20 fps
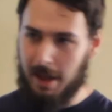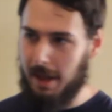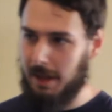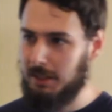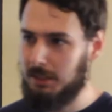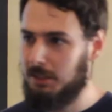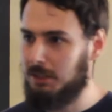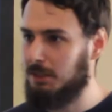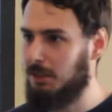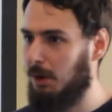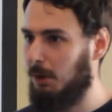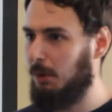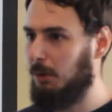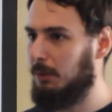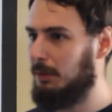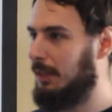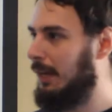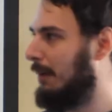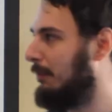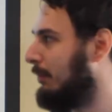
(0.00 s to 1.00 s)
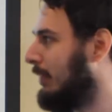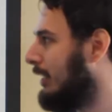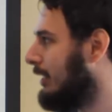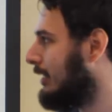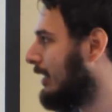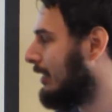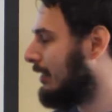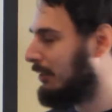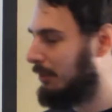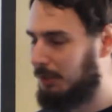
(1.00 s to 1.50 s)
And so that
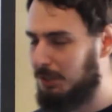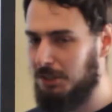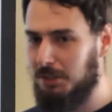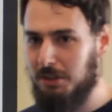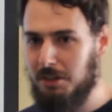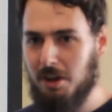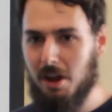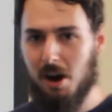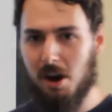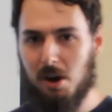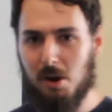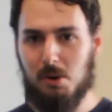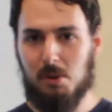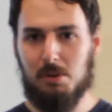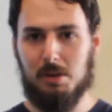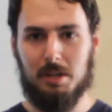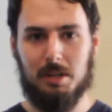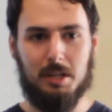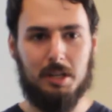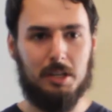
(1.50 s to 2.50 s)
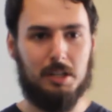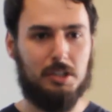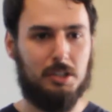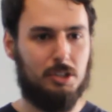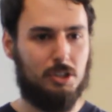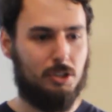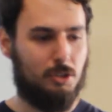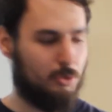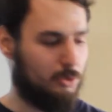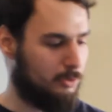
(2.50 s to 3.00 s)
means that there's no
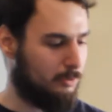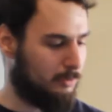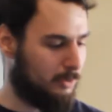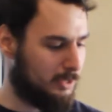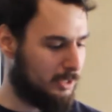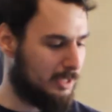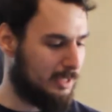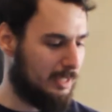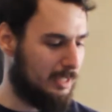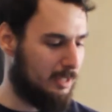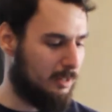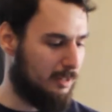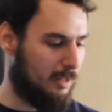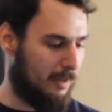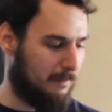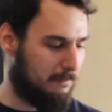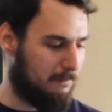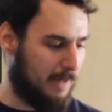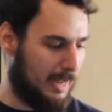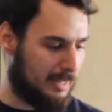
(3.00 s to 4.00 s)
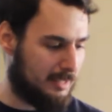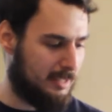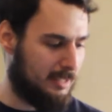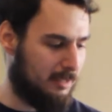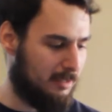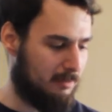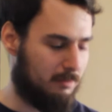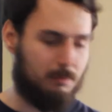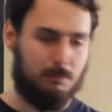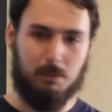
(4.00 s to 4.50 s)
universally
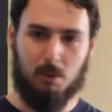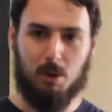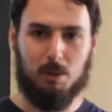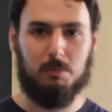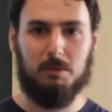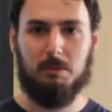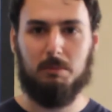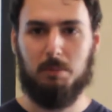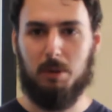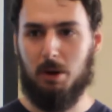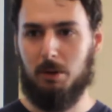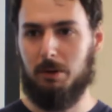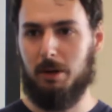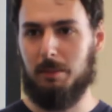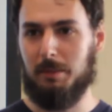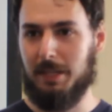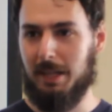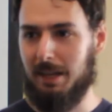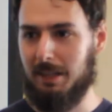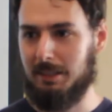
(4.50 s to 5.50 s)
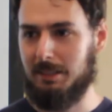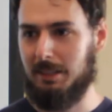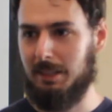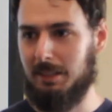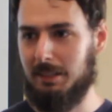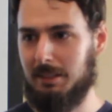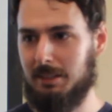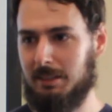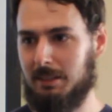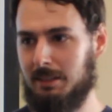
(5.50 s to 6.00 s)
effective form of program
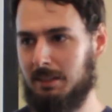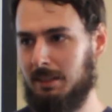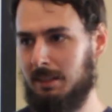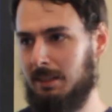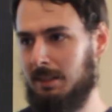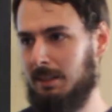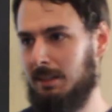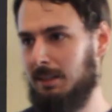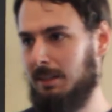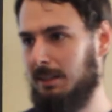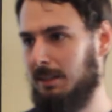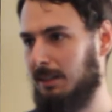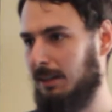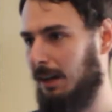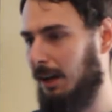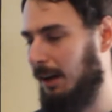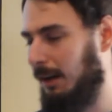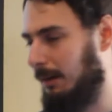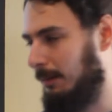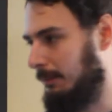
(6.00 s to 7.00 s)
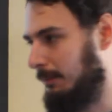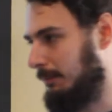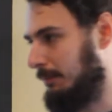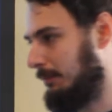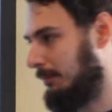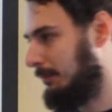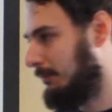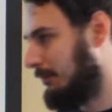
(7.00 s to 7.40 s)
analysis. Um,